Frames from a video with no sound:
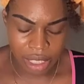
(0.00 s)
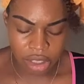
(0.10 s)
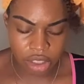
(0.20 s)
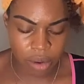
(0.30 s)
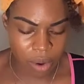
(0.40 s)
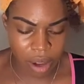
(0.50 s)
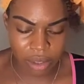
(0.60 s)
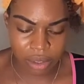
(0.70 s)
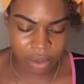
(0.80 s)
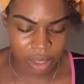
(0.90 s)
Someone
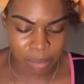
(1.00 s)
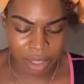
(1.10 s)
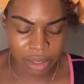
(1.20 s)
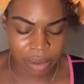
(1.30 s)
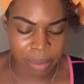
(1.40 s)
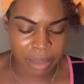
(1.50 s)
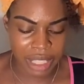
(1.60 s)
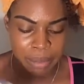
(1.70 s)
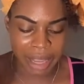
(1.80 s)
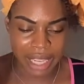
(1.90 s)
also could be doing
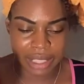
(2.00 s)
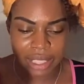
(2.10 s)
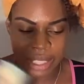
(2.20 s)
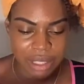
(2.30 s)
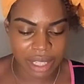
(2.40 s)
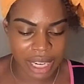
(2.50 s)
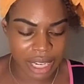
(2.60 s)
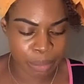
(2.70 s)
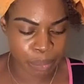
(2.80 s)
money magic, okay?